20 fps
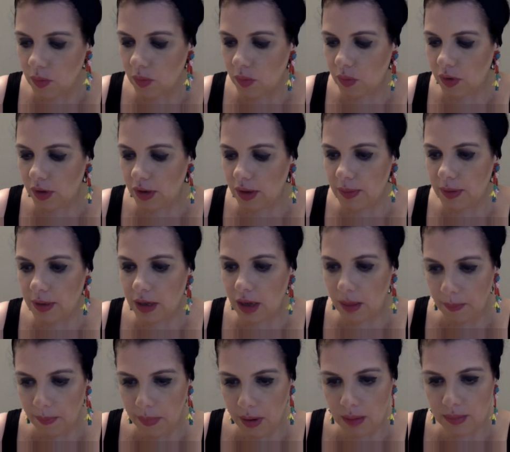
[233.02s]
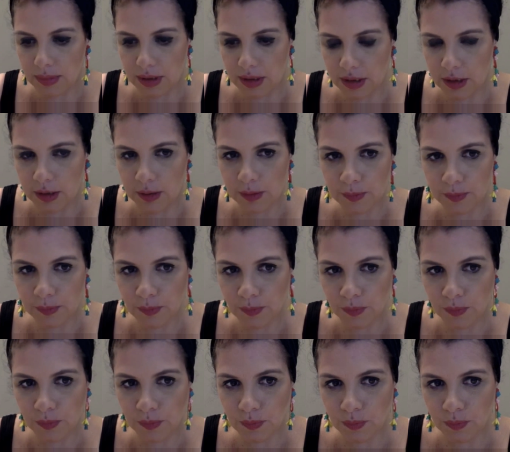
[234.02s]
Will it become public?
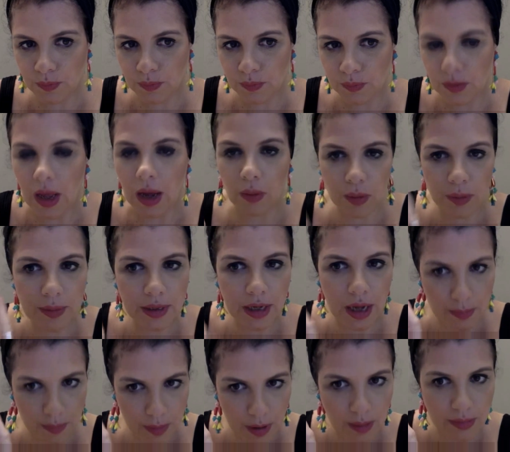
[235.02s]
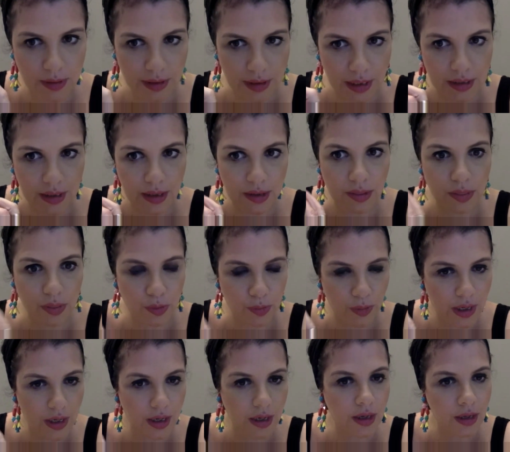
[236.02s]
Yeah, will become public. And then
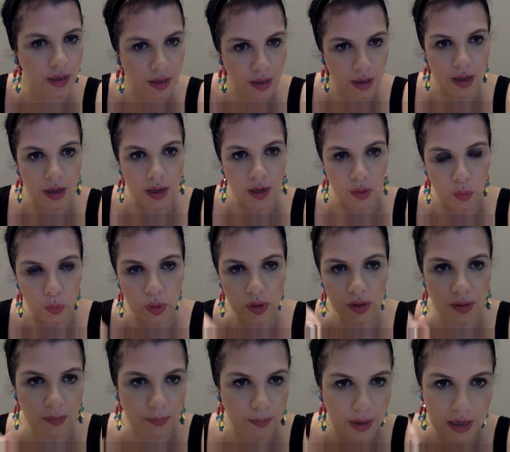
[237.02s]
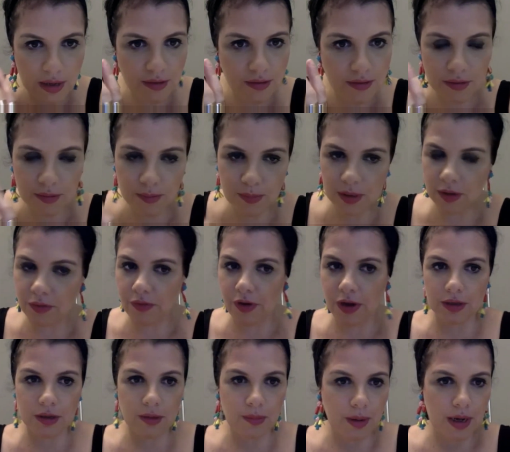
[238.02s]
three, will the base be
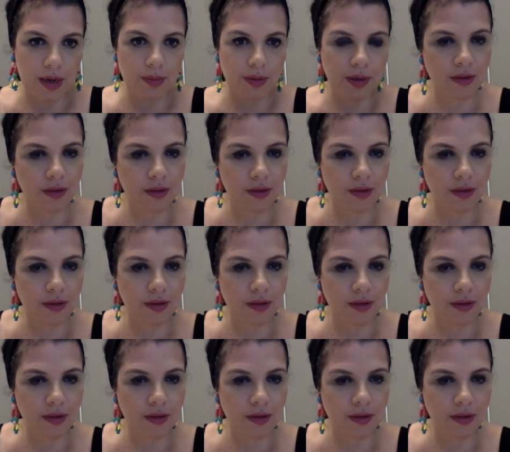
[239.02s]
affected by it?